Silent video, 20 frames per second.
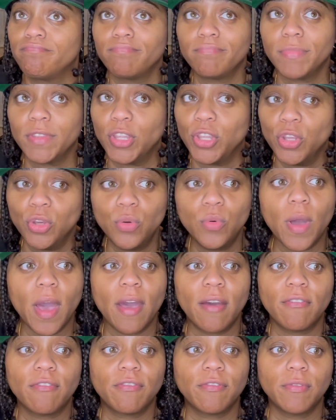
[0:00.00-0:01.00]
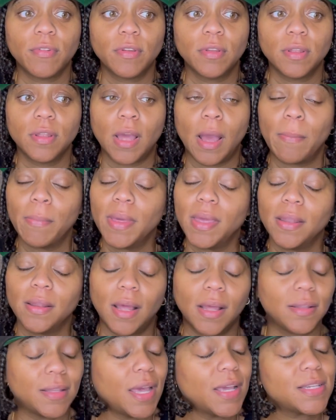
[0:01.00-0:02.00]
You have,
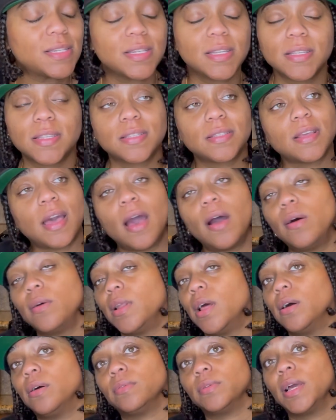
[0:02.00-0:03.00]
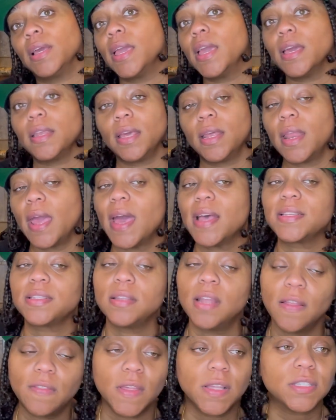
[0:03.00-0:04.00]
that's just, I don't know. Again, it has
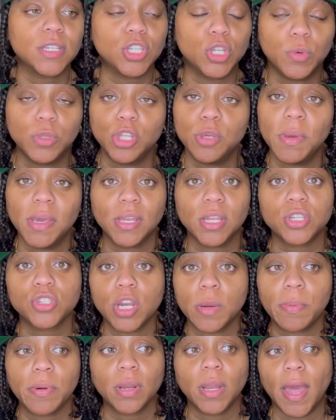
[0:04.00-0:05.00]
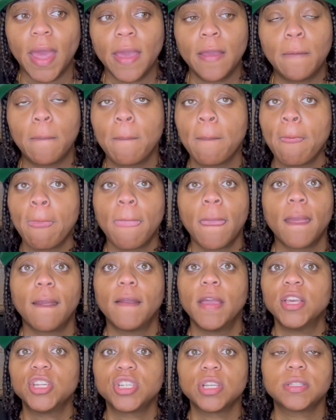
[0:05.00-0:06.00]
nothing to do with you being a stripper.
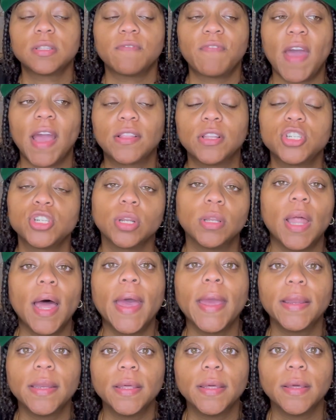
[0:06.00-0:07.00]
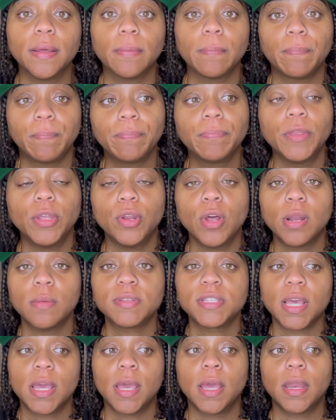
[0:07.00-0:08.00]
It's just the fact that you're lying to him. You know what I'm
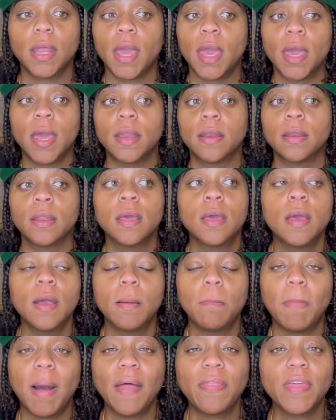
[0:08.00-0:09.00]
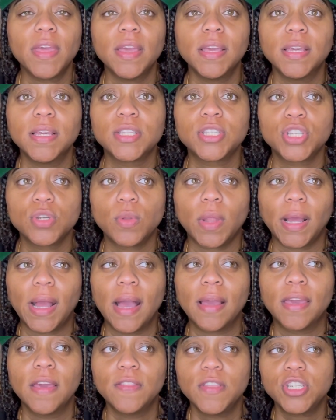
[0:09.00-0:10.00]
saying? And my thing is too,
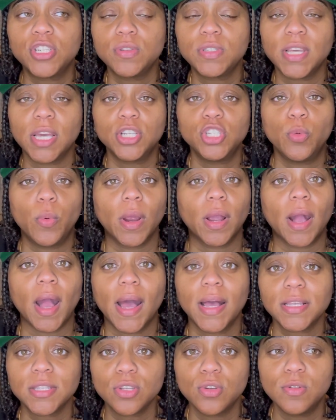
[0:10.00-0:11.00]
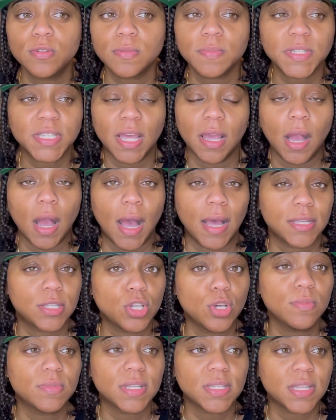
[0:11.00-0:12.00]
I get that you said you wear costumes
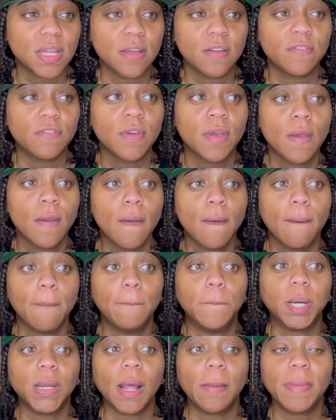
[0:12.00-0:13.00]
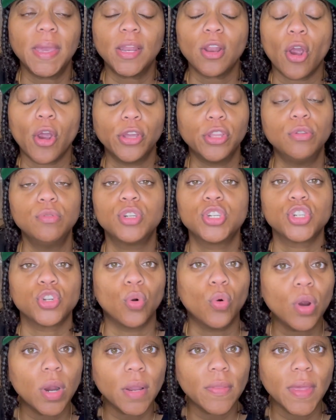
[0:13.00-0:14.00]
and stuff, but are you
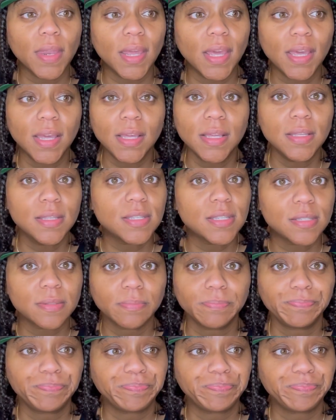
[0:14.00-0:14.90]
sure that he's,